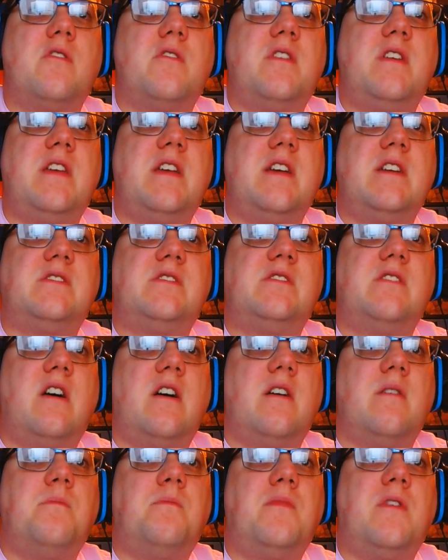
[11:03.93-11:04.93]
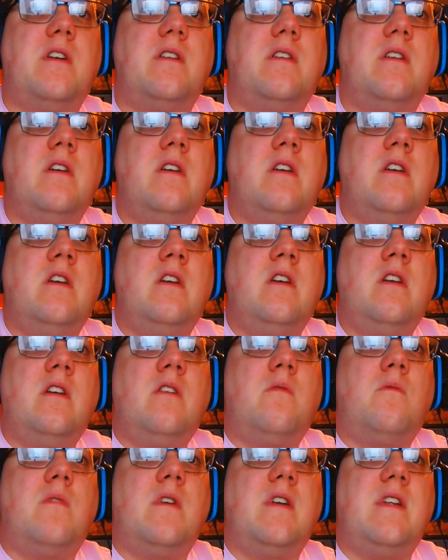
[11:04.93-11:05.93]
he has done, but
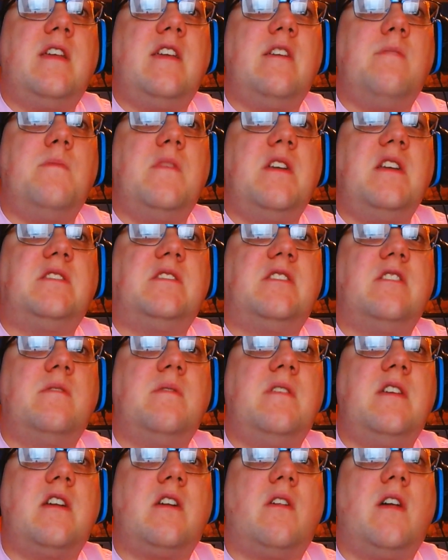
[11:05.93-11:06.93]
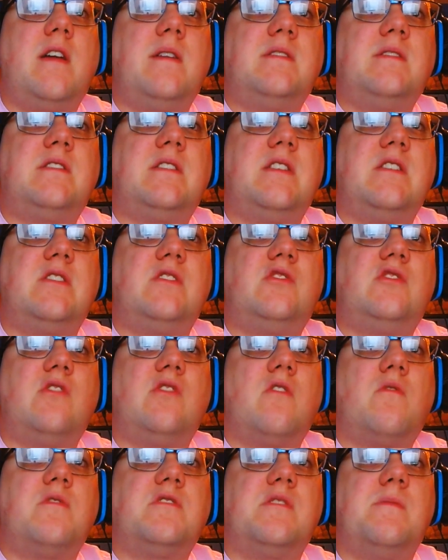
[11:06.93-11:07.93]
when he meets him, he claims his
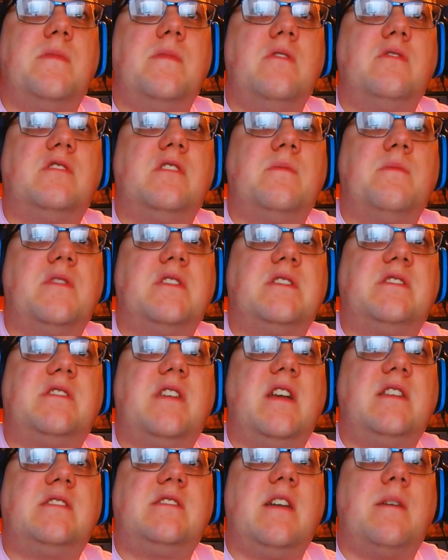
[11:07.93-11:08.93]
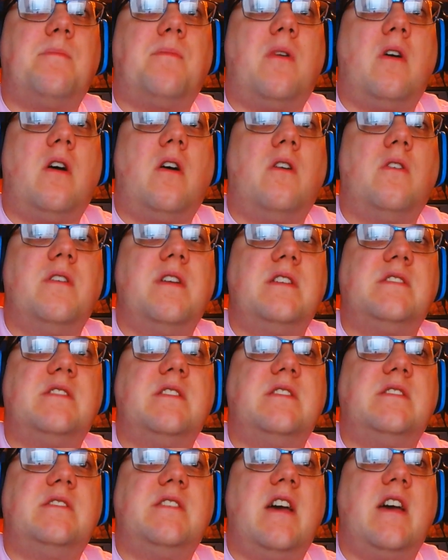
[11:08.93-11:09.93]
joke was amusing, but states that Paul
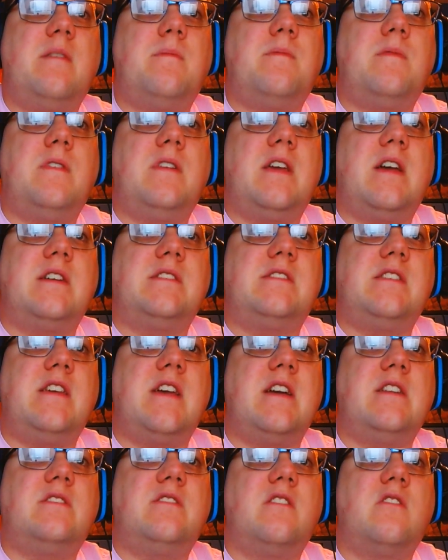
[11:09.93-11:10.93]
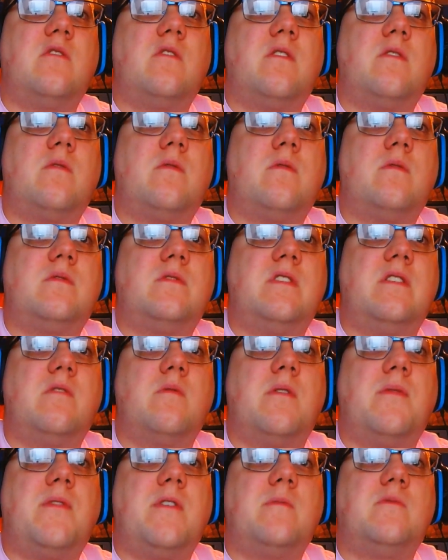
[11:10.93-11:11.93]
isn't dead as he had dinner
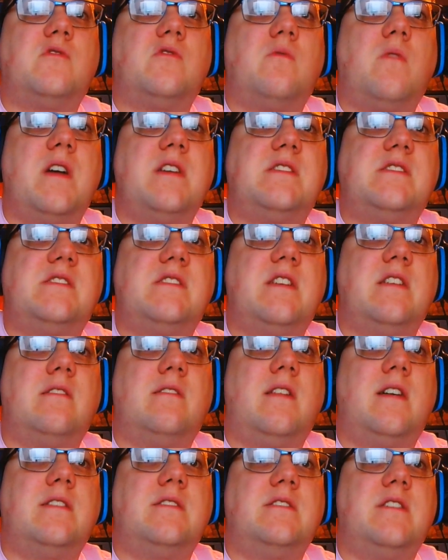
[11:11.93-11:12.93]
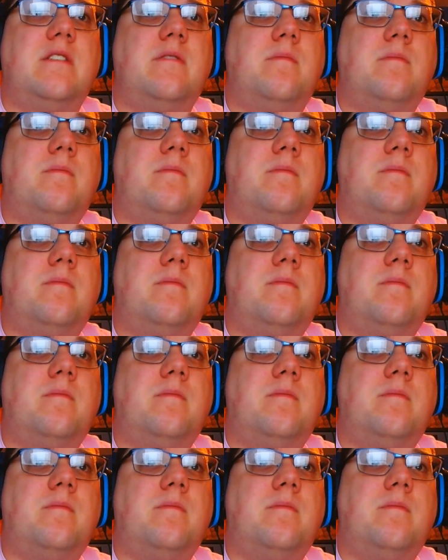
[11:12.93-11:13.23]
with him twice in London.